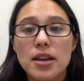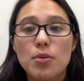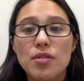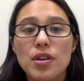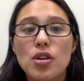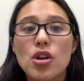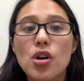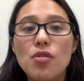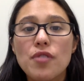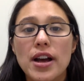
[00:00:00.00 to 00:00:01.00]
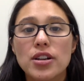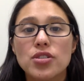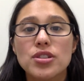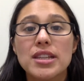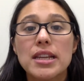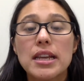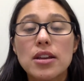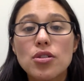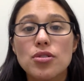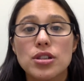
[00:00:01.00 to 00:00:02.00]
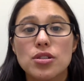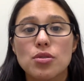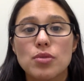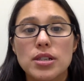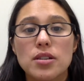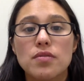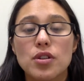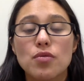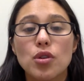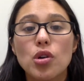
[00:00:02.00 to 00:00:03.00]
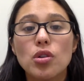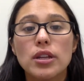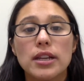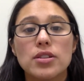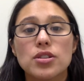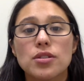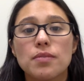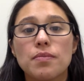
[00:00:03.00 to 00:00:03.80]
and we found no factors that increased the risk of interval colon cancer.